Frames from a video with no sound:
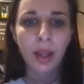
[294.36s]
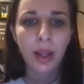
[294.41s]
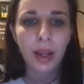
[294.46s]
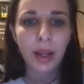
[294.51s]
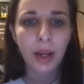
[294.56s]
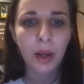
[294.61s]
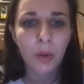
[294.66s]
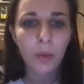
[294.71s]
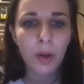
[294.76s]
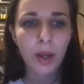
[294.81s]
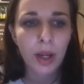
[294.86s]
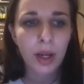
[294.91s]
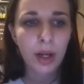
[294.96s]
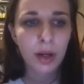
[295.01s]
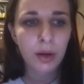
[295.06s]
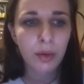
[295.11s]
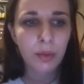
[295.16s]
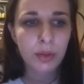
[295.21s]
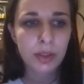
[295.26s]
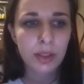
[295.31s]

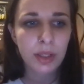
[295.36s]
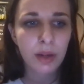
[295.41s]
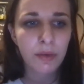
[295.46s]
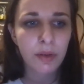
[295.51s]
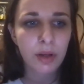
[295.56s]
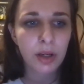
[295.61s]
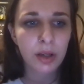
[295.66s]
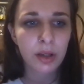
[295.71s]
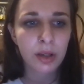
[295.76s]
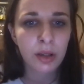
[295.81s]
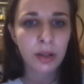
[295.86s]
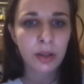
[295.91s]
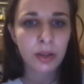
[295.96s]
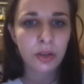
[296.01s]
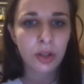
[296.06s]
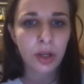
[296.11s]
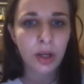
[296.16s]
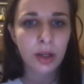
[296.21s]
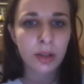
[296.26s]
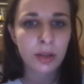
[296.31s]
AY was given an
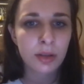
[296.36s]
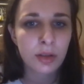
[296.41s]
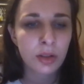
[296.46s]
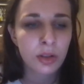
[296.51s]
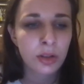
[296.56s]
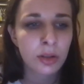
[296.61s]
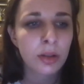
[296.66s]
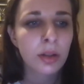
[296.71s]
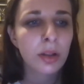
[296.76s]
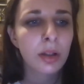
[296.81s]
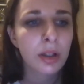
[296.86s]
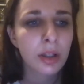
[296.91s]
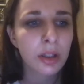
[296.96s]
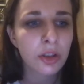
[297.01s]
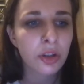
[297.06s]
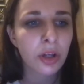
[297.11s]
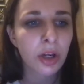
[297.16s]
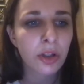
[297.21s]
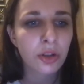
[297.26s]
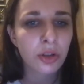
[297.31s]

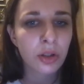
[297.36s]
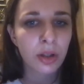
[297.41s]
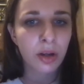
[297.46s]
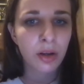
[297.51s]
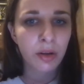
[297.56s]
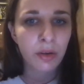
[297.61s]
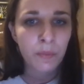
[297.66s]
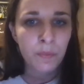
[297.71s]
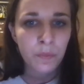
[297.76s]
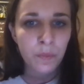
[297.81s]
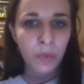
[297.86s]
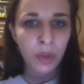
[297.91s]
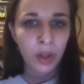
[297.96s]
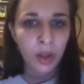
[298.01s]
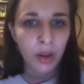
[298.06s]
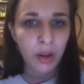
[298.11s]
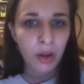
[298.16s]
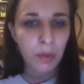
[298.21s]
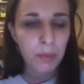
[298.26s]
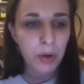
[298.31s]
injection
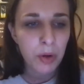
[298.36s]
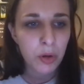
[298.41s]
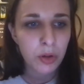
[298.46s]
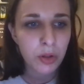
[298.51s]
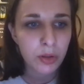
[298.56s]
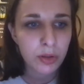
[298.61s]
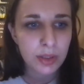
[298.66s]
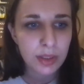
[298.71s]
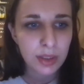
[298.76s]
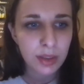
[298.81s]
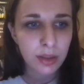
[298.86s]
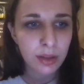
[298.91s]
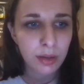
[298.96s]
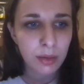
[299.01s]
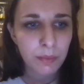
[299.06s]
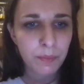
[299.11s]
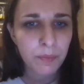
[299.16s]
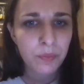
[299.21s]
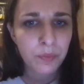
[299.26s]
of Pitocin